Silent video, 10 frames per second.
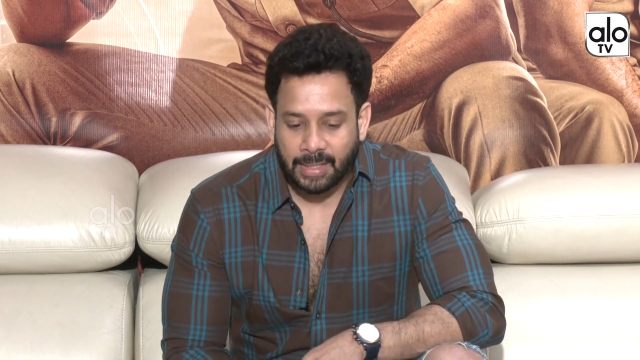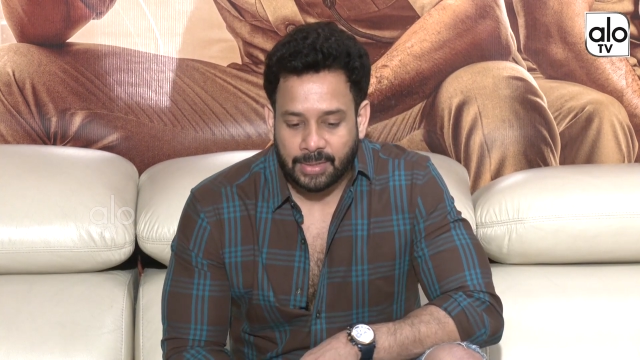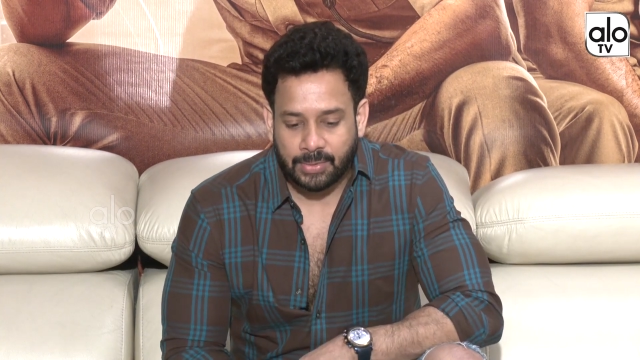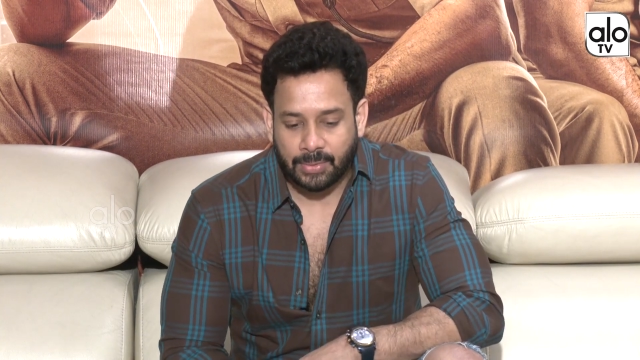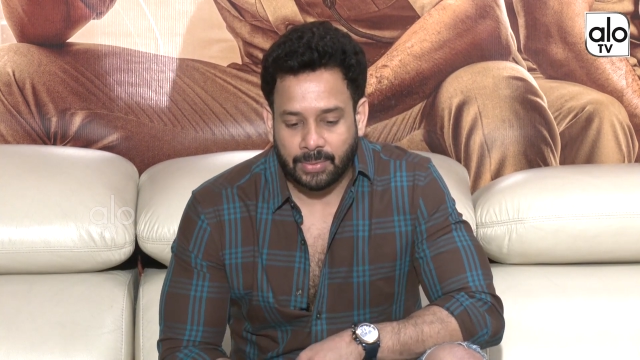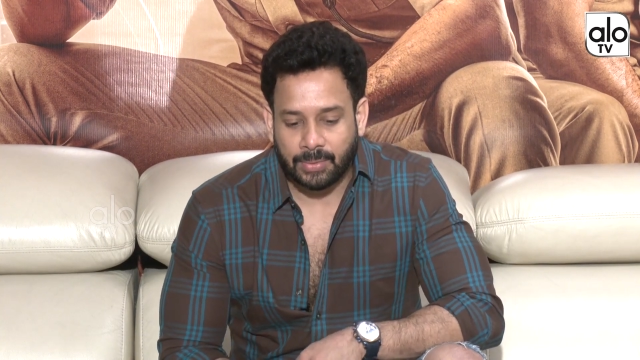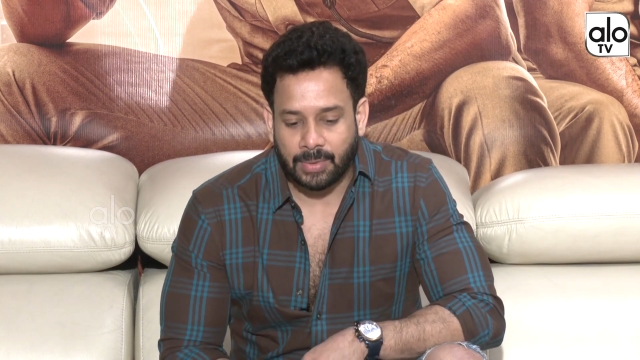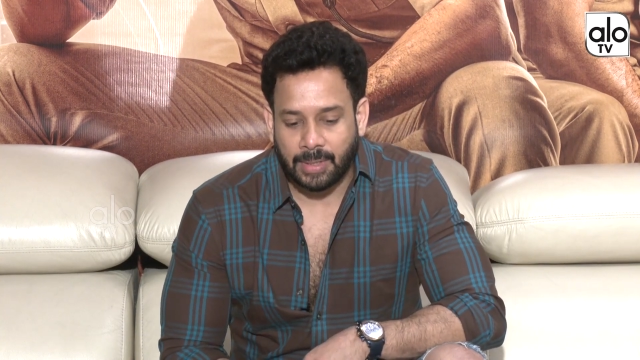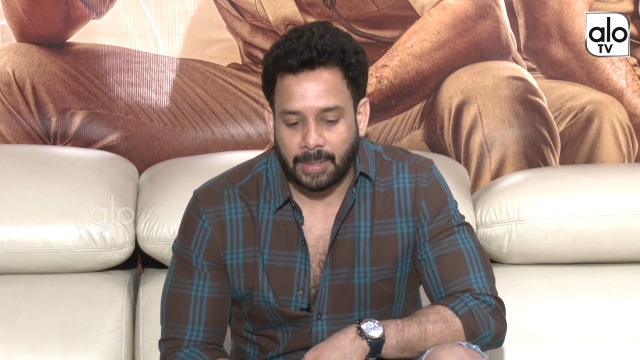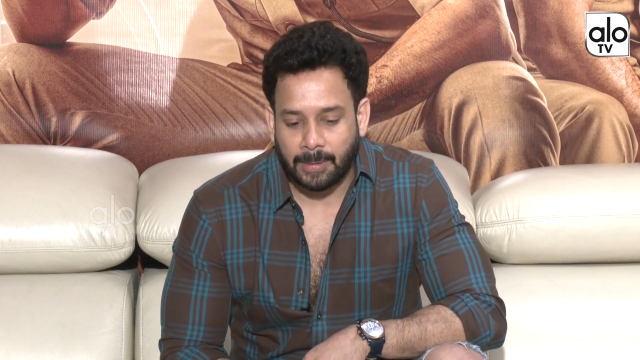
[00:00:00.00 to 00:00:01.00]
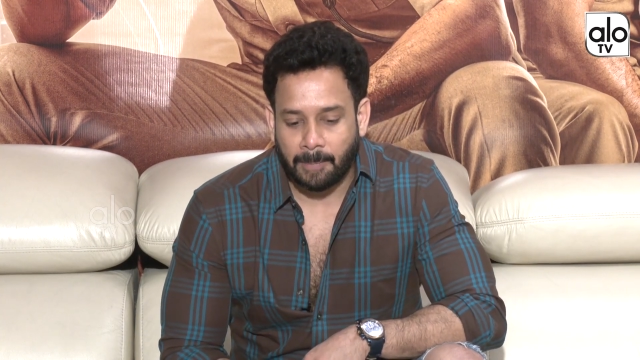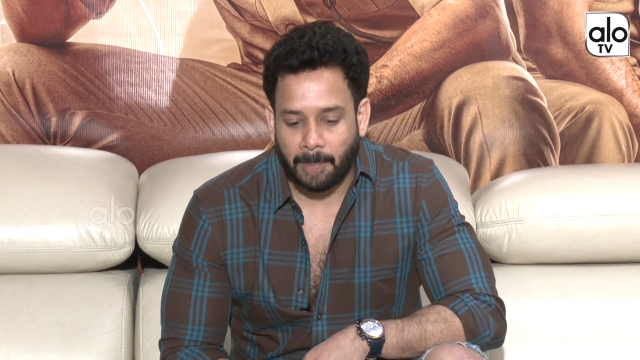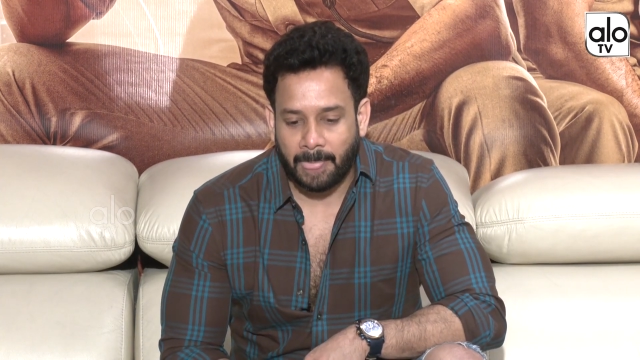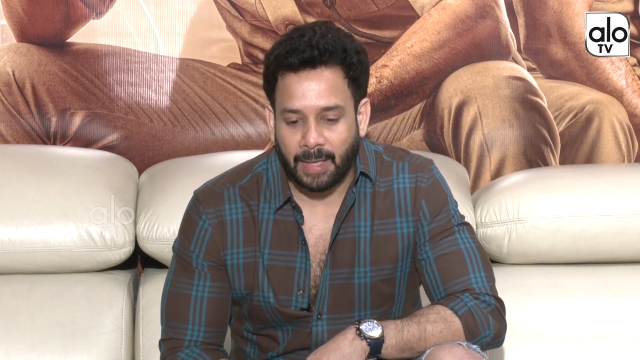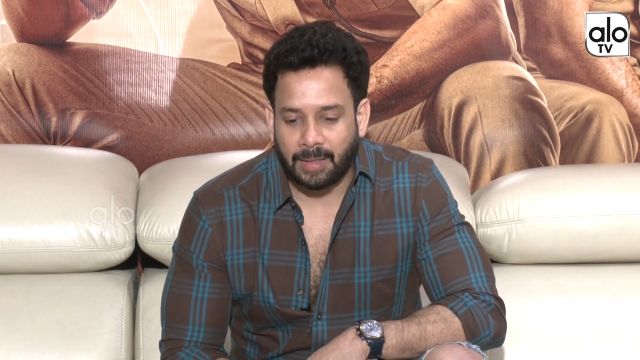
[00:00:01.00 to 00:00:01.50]
So,
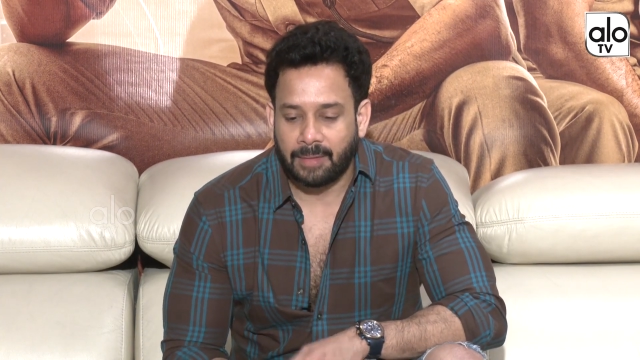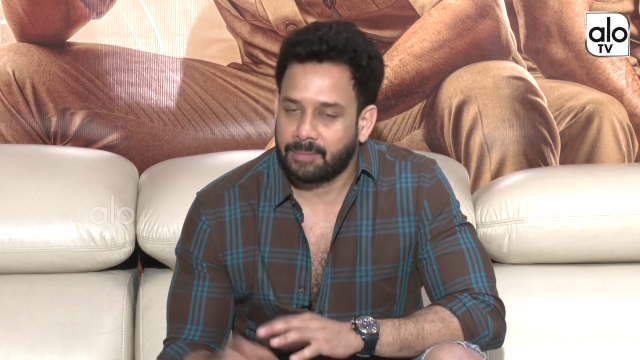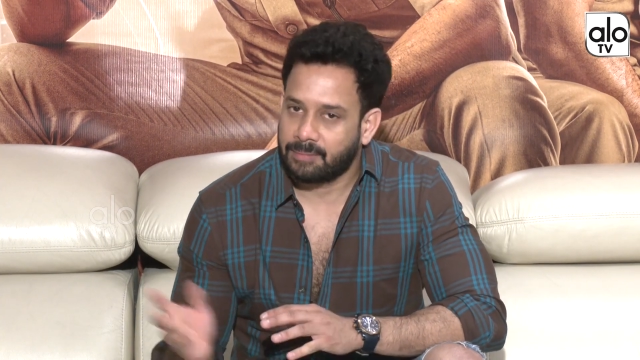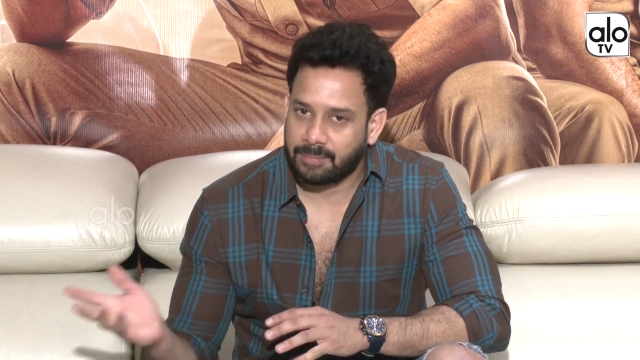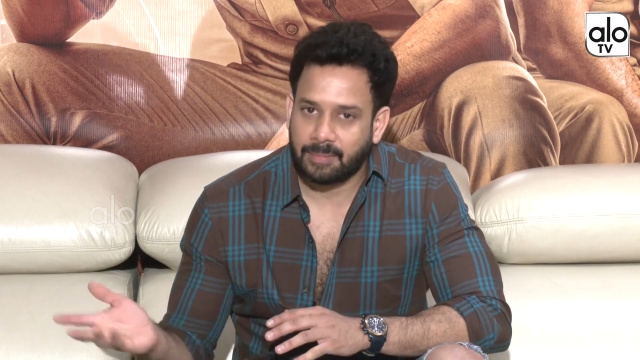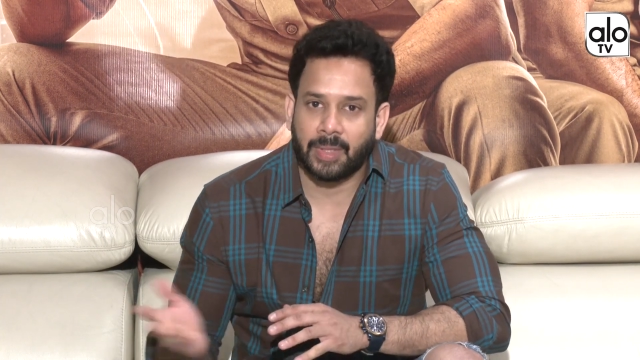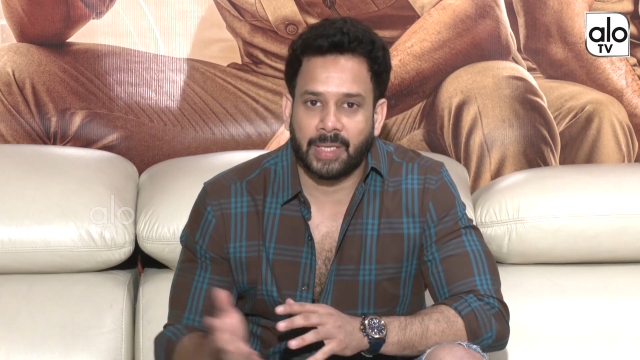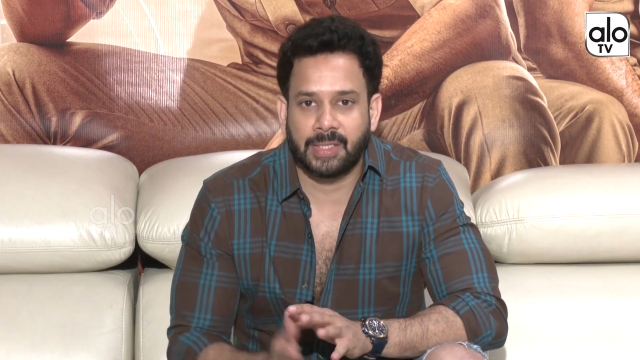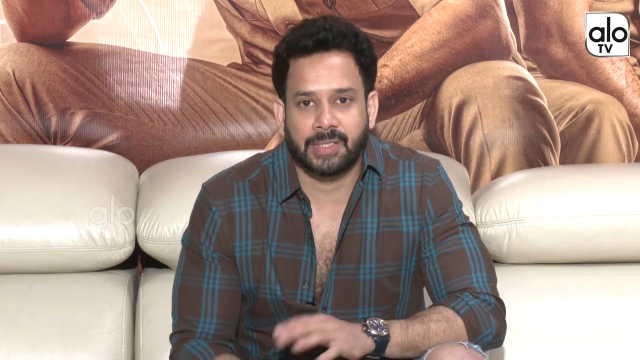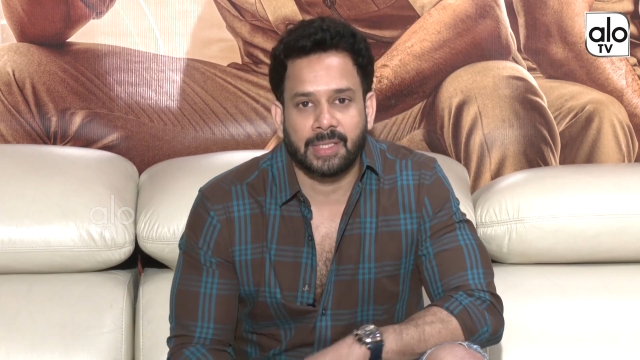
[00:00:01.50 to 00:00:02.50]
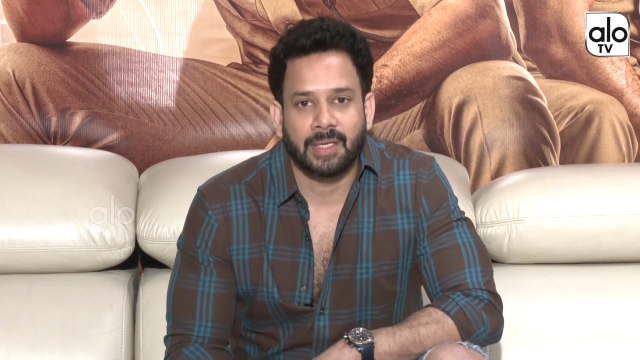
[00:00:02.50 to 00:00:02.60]
and Mahesh,